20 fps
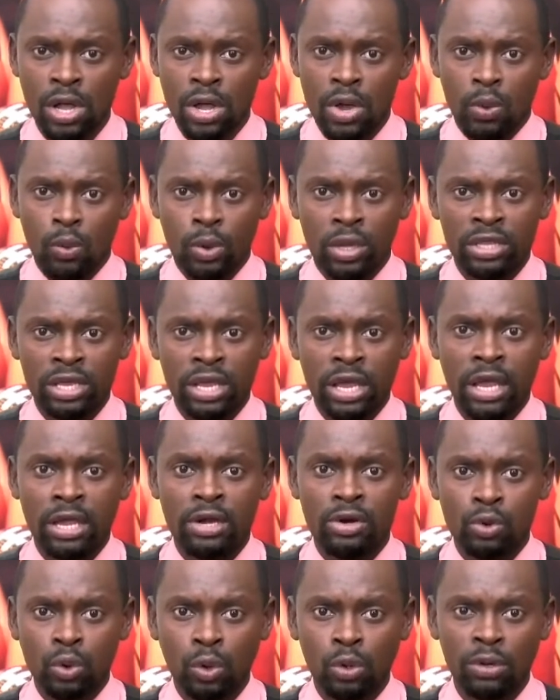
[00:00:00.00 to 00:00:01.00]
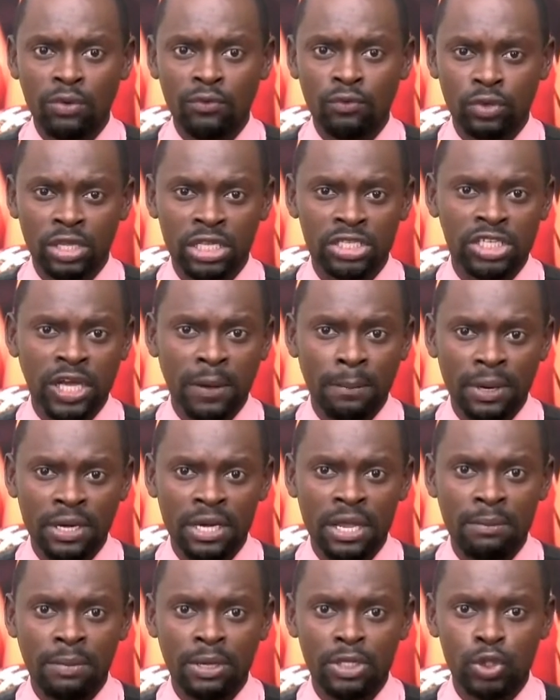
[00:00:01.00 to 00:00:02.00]
where they enrolled for the Chapa
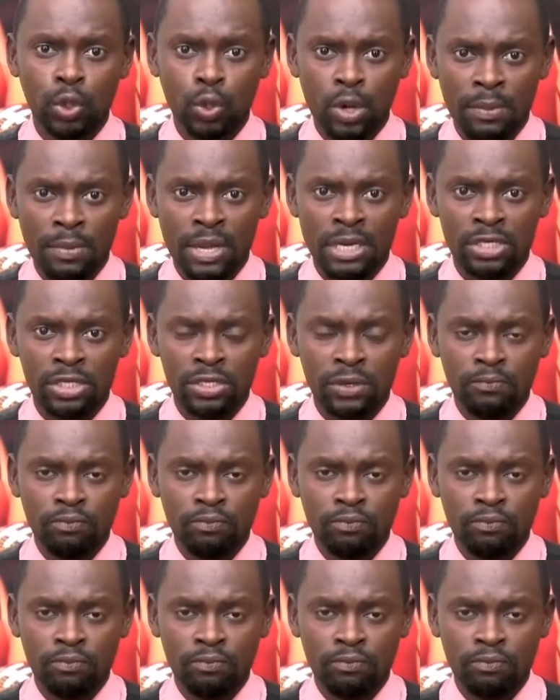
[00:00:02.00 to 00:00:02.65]
Dimba tournament.